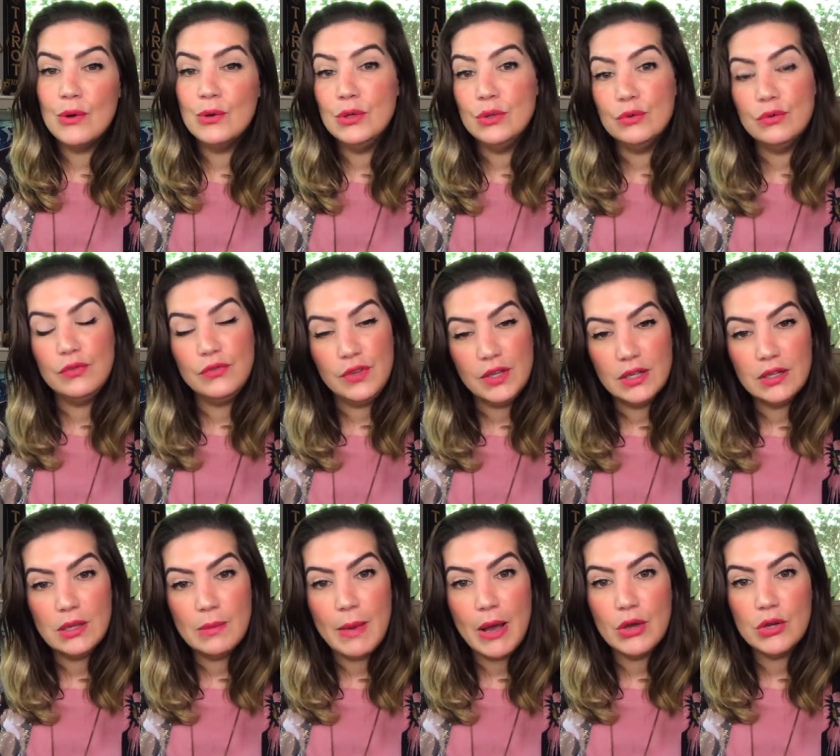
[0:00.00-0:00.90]
you
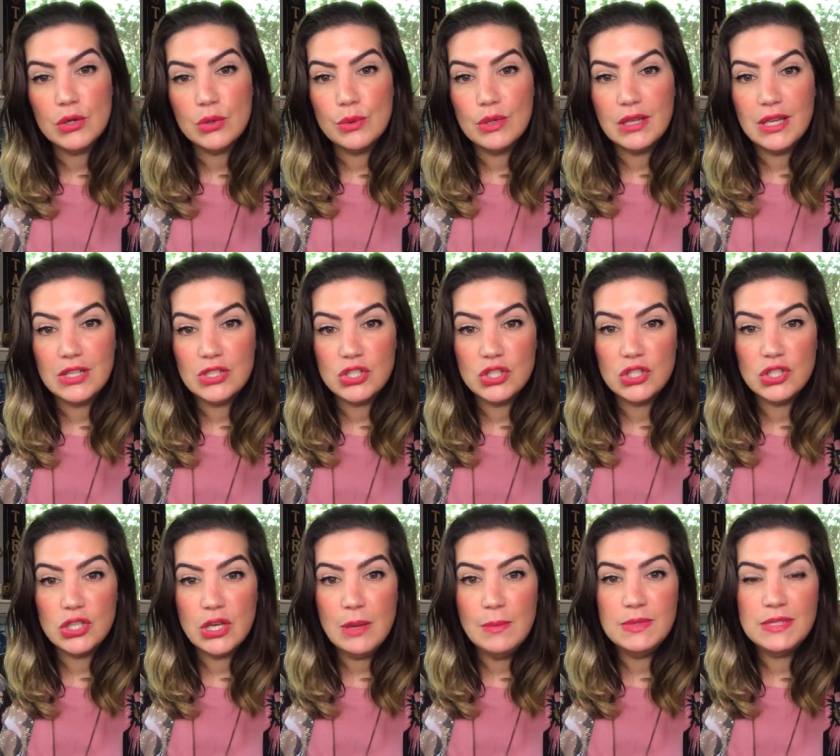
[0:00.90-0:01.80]
feel about your
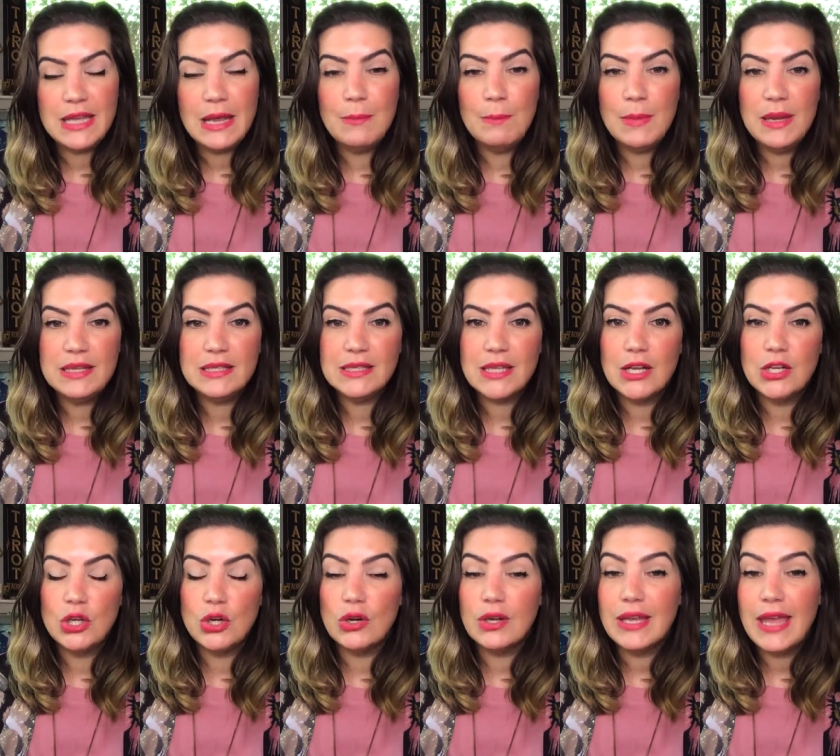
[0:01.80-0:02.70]
relationships and based on
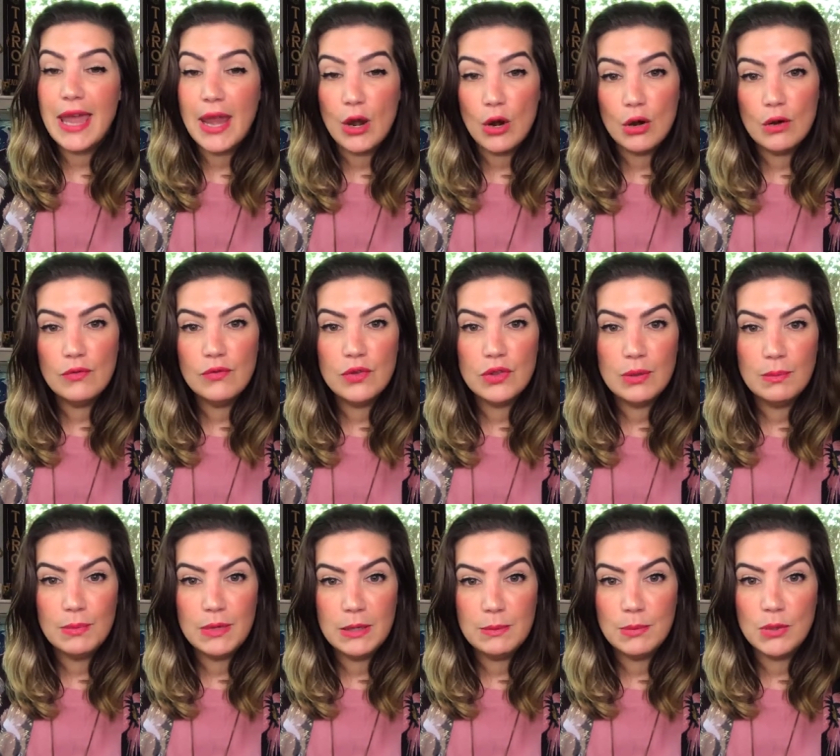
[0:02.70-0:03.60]
your care for the
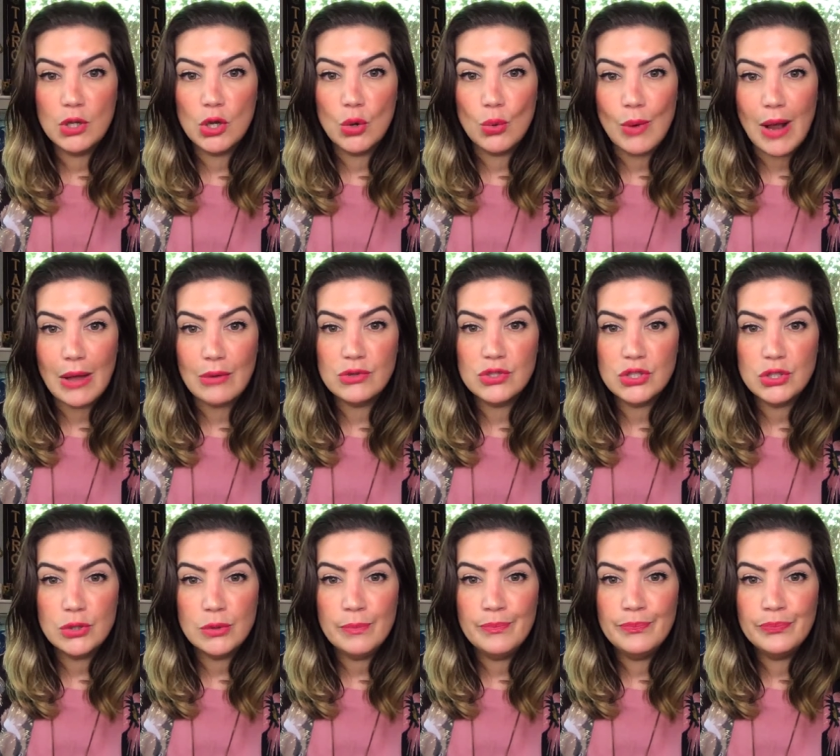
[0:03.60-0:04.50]
people around
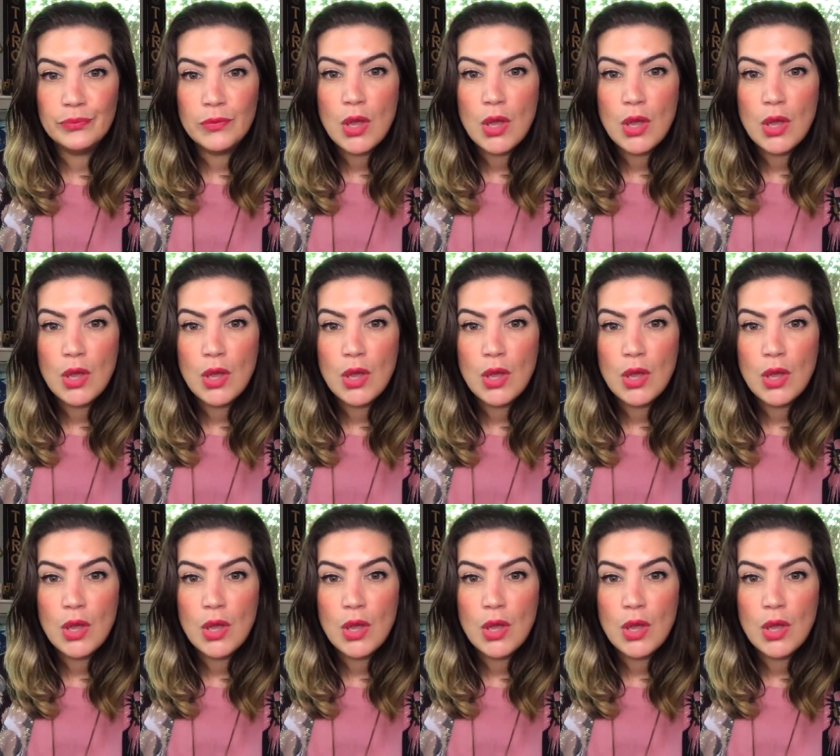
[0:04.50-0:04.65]
you?